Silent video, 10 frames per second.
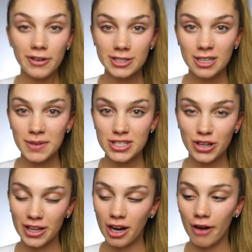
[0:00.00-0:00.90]
first going to be
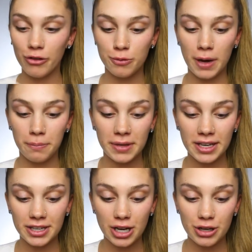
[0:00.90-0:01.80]
starting off with my
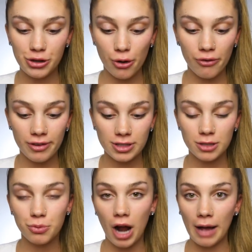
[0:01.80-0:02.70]
Pure No Filter
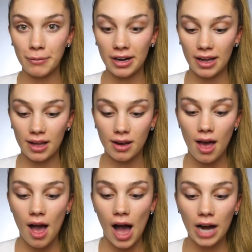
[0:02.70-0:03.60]
Primer, and
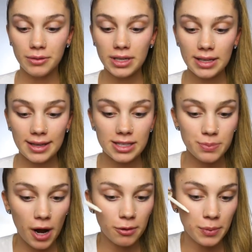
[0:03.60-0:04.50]
I really like this
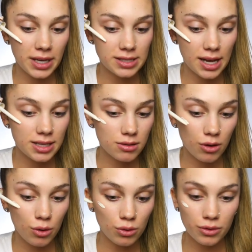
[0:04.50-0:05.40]
primer because it has
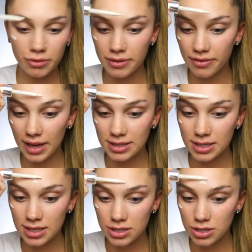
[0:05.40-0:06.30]
gold reflex
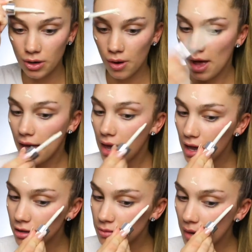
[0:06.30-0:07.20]
in it, so it
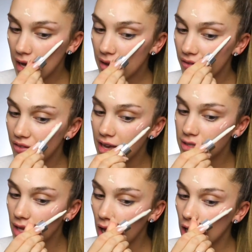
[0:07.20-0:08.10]
gives my
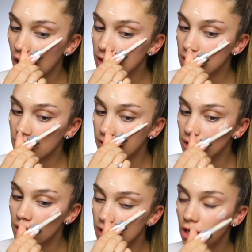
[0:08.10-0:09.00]
face a lot of
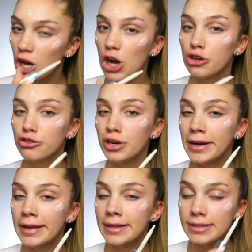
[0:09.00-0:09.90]

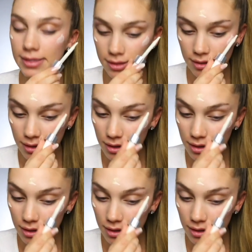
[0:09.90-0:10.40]
radiance.